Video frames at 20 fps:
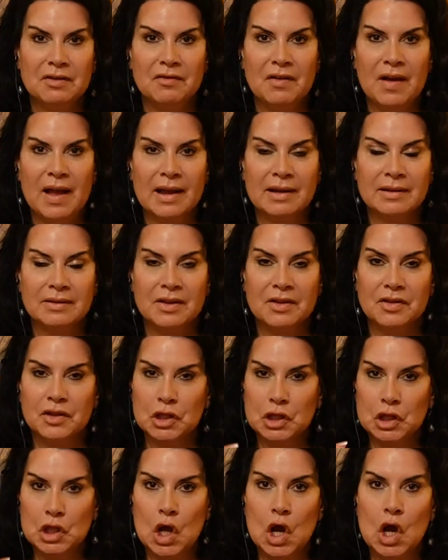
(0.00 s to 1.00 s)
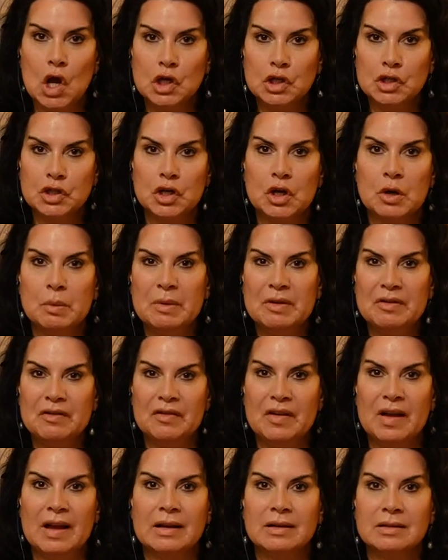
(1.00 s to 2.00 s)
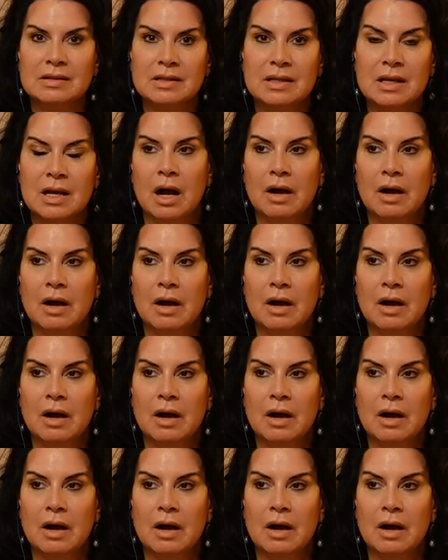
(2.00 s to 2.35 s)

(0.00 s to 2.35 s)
fact that the long-term effects